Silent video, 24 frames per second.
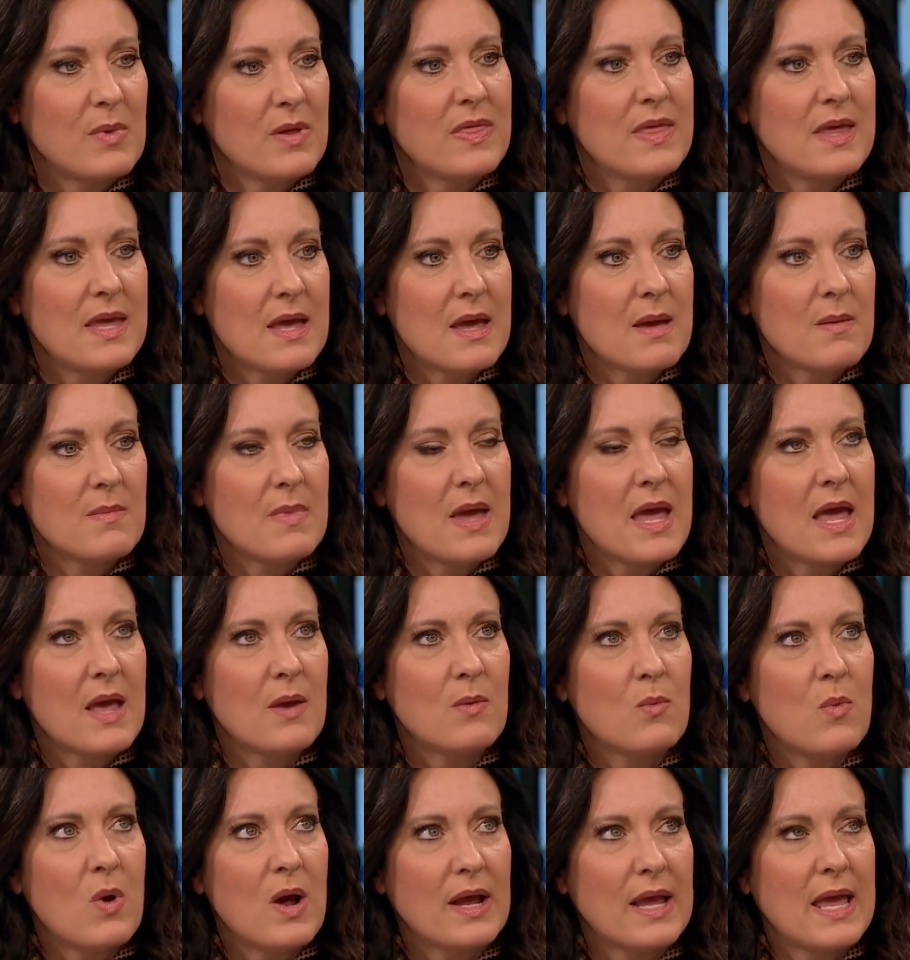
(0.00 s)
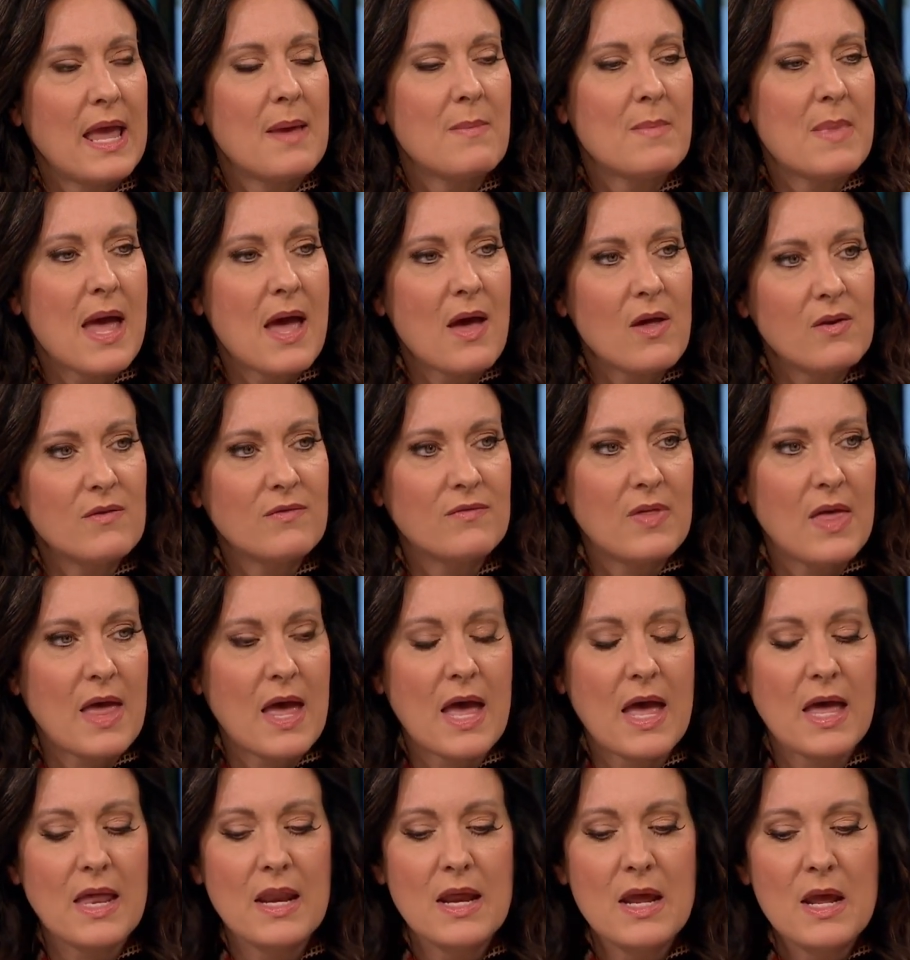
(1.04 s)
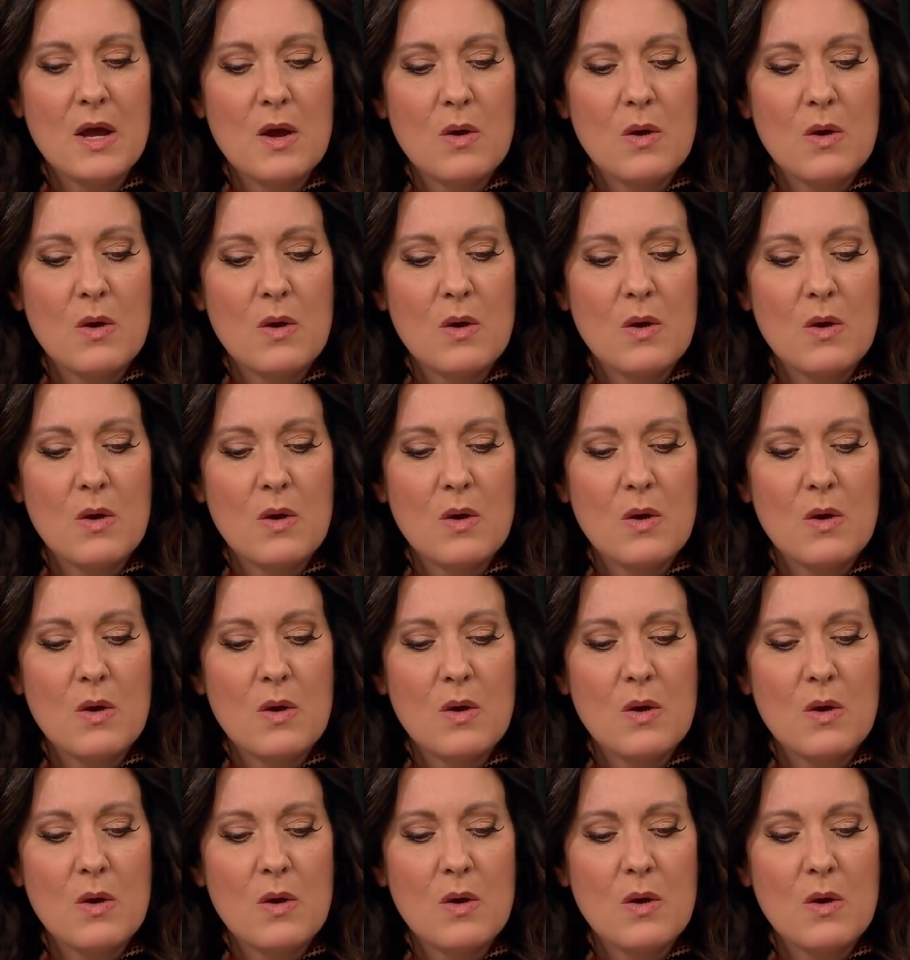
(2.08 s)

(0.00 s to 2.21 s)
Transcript: with Him. And what came out of that